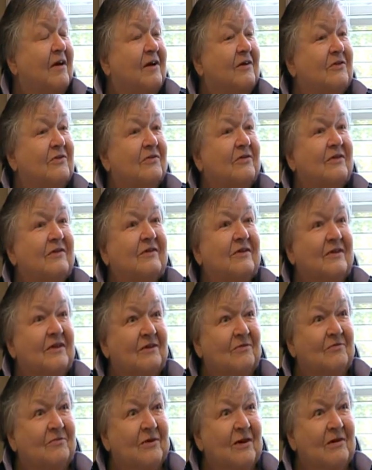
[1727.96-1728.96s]
and you just
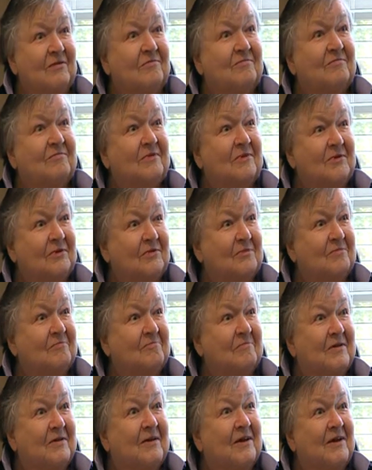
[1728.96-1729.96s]
think, well,
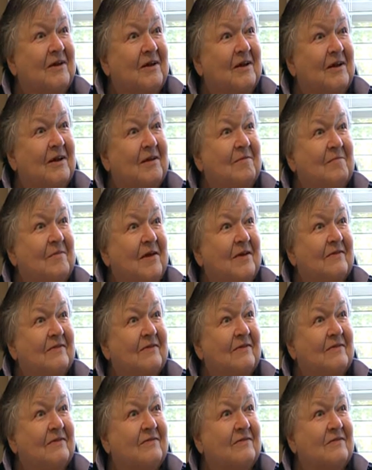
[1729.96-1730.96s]
it makes
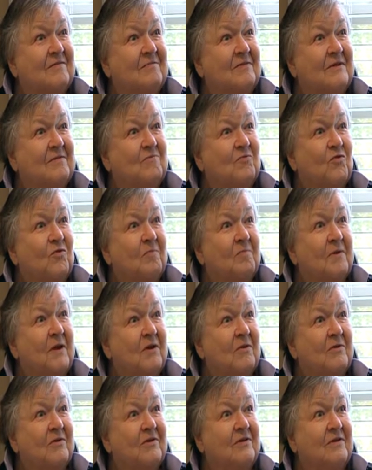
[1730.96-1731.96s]
it, to me, more
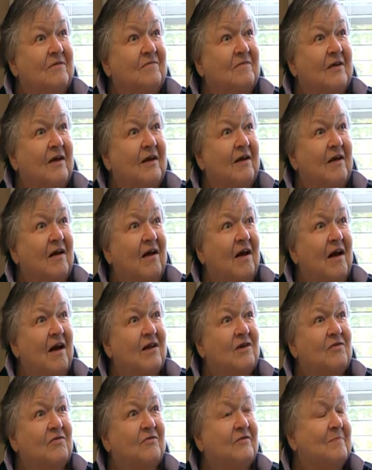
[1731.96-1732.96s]
imperative that I
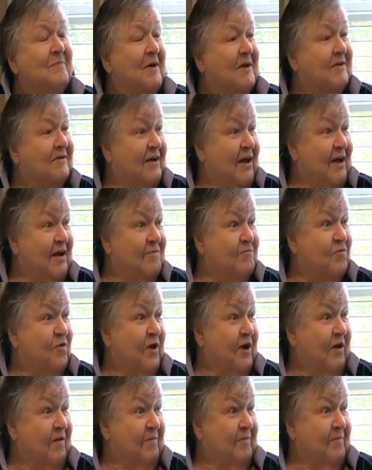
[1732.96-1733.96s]
use my time
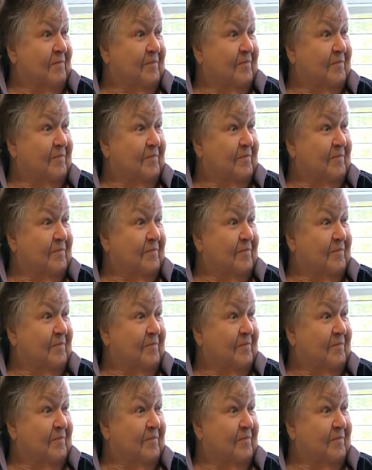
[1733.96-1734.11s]
well.